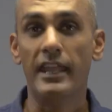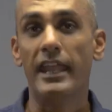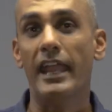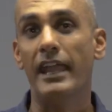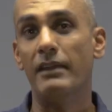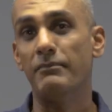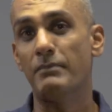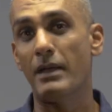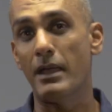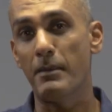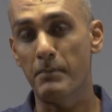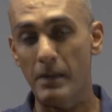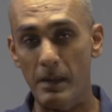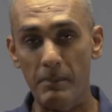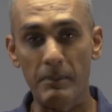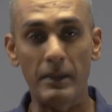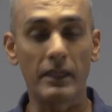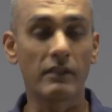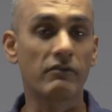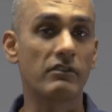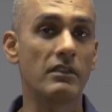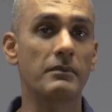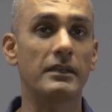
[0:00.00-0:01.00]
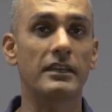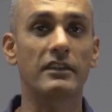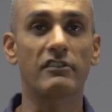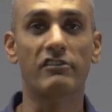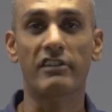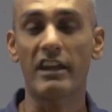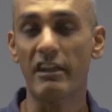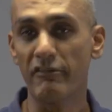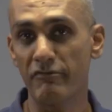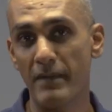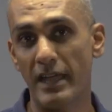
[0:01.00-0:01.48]
And by blipping, we mean
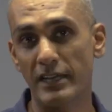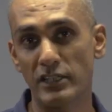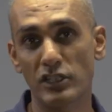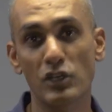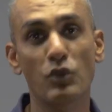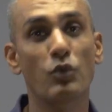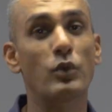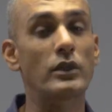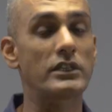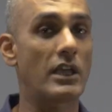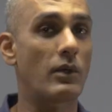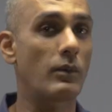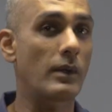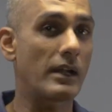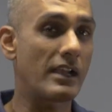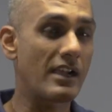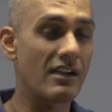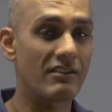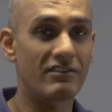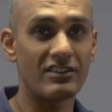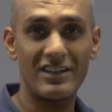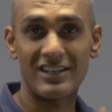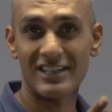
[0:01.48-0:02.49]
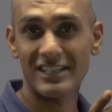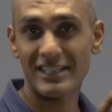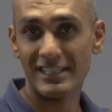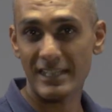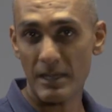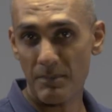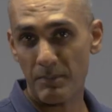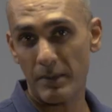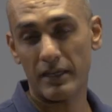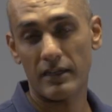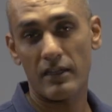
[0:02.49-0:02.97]
rev-matching, which I will cover in a
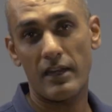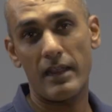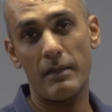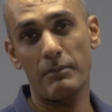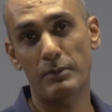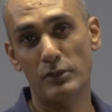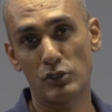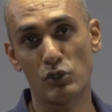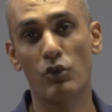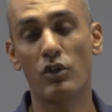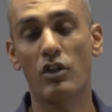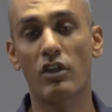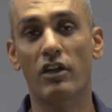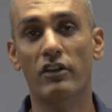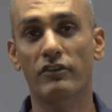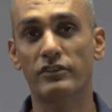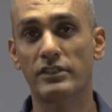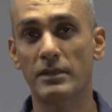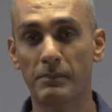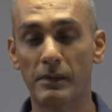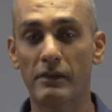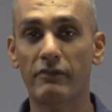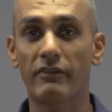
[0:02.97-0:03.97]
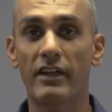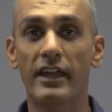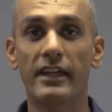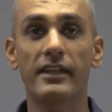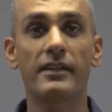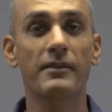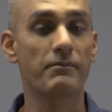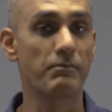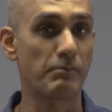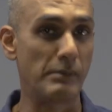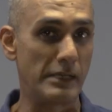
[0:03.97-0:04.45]
separate episode of Simplified.
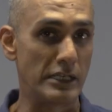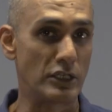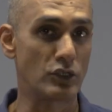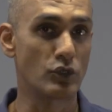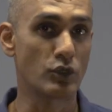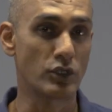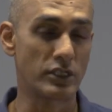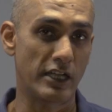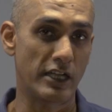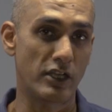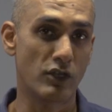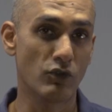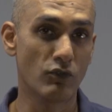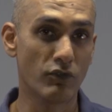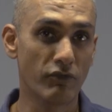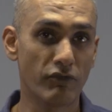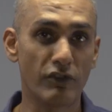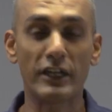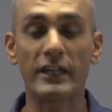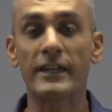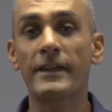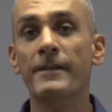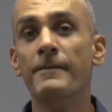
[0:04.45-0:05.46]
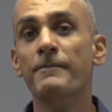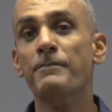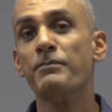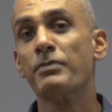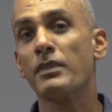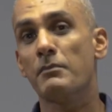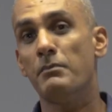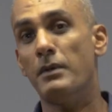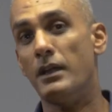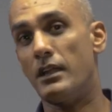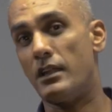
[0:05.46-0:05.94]
Please do tuned for it.
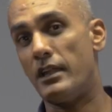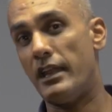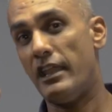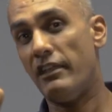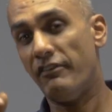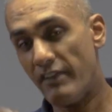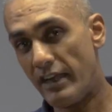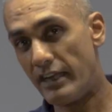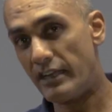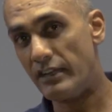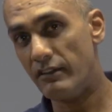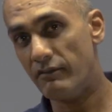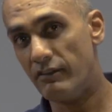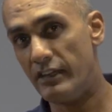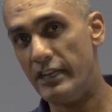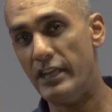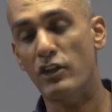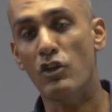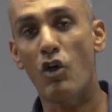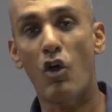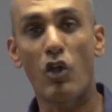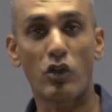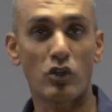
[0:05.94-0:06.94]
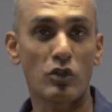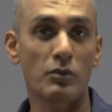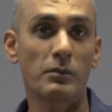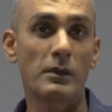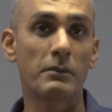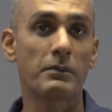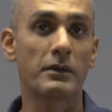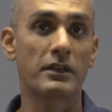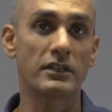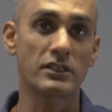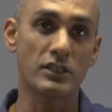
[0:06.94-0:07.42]
But effectively, an
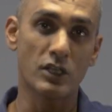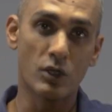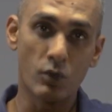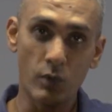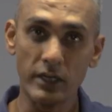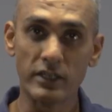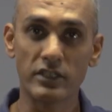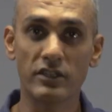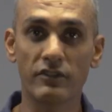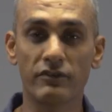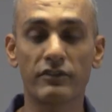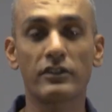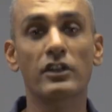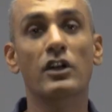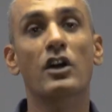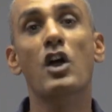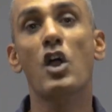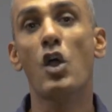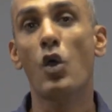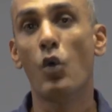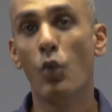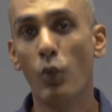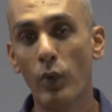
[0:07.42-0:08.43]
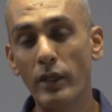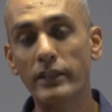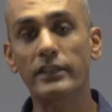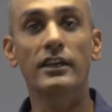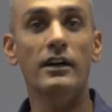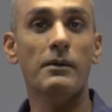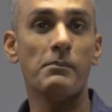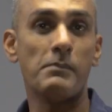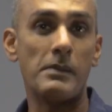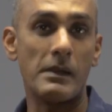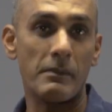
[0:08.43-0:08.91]
auto-blipper is a quickshifter with
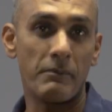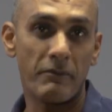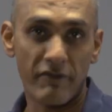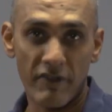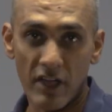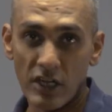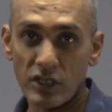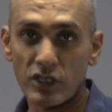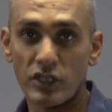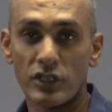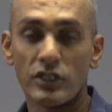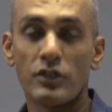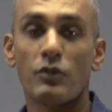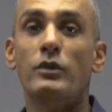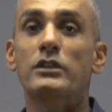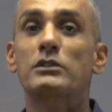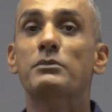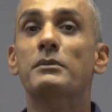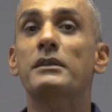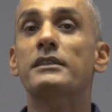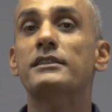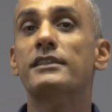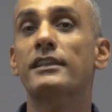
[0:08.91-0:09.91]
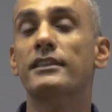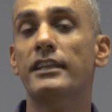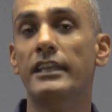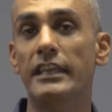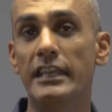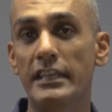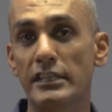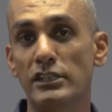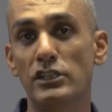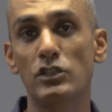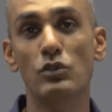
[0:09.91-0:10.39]
a blip function, which means that
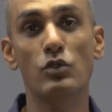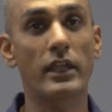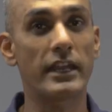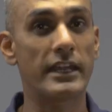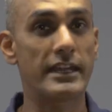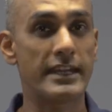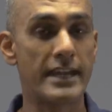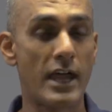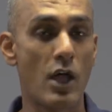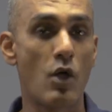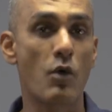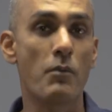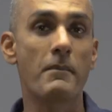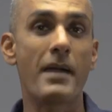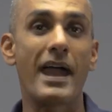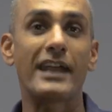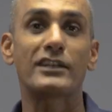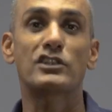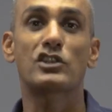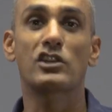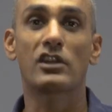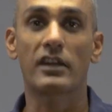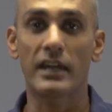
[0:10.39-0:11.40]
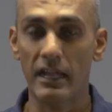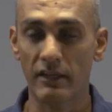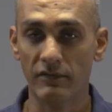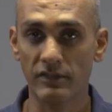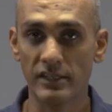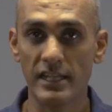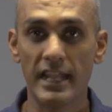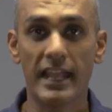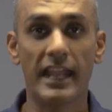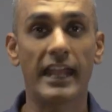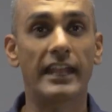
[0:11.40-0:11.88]
the ECU can now match
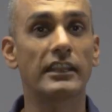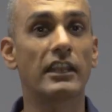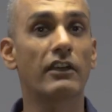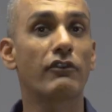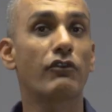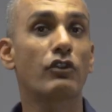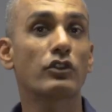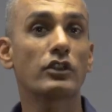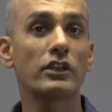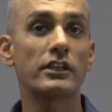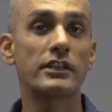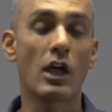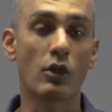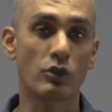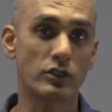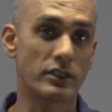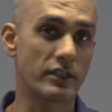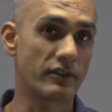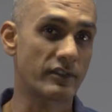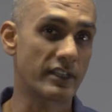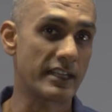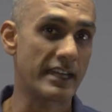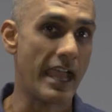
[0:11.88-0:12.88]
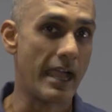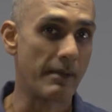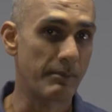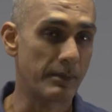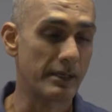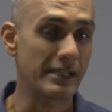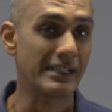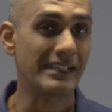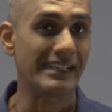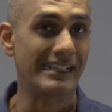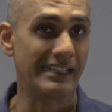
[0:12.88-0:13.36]
revs, and therefore the downshift can
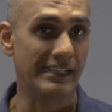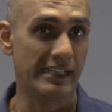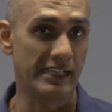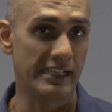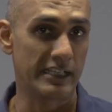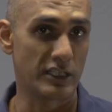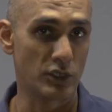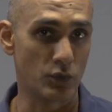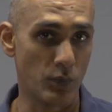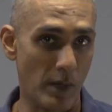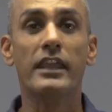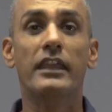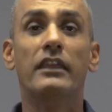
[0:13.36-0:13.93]
happen cleanly as well.